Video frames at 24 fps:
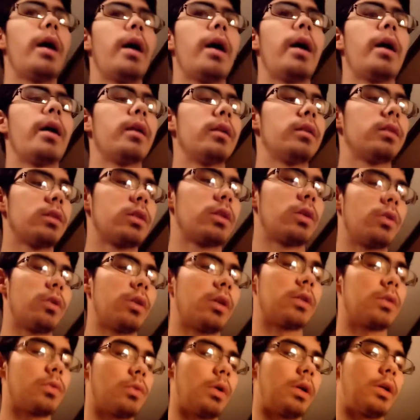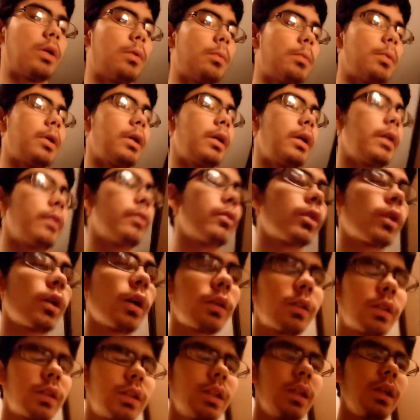And so that's why nobody ever
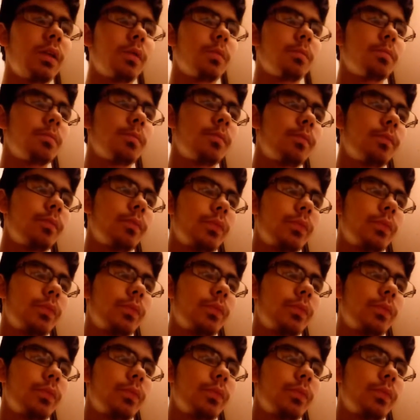got to see them